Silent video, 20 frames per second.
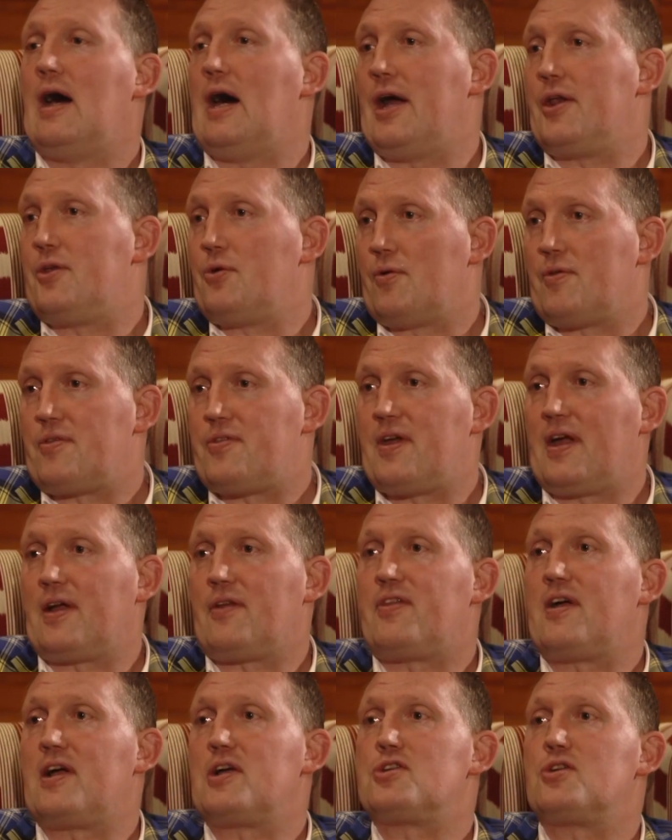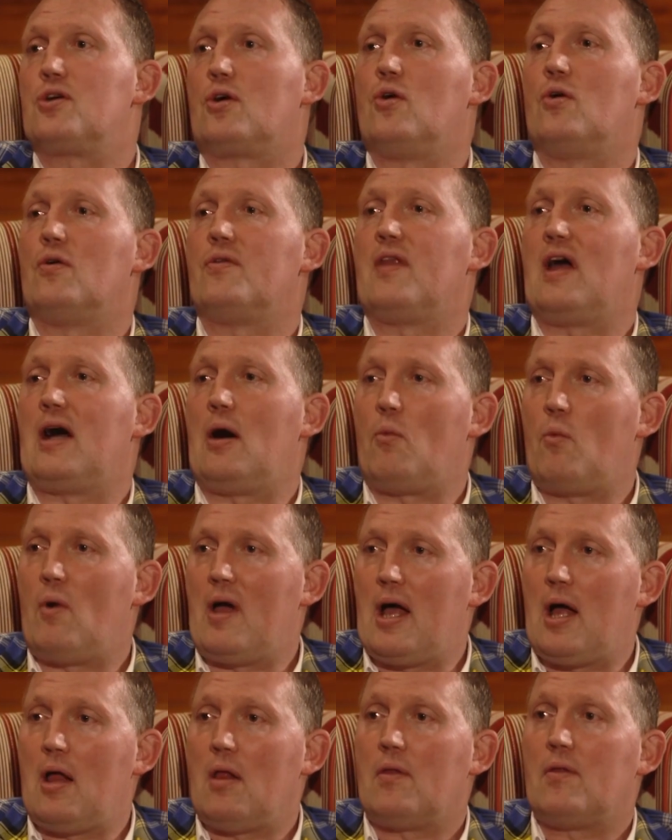I don't think things are going that
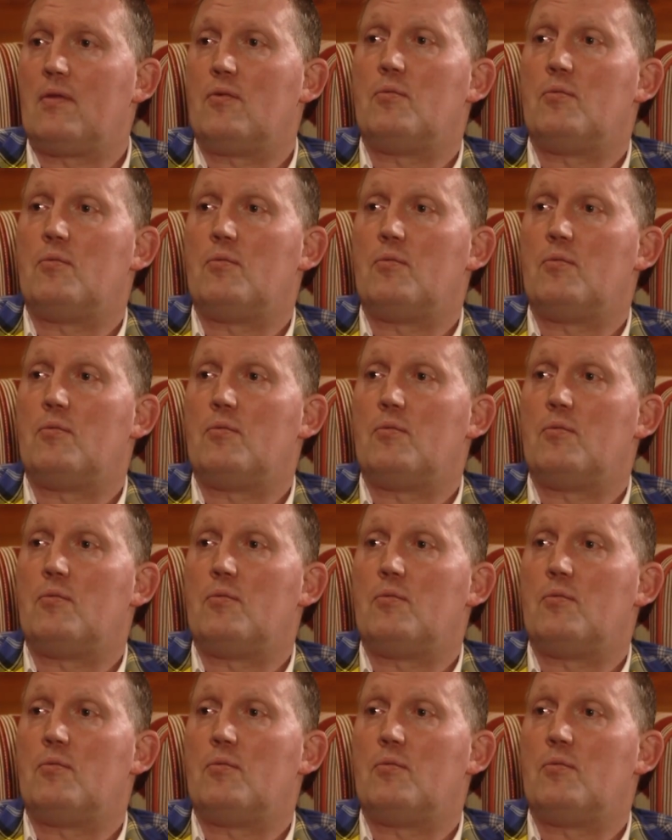well.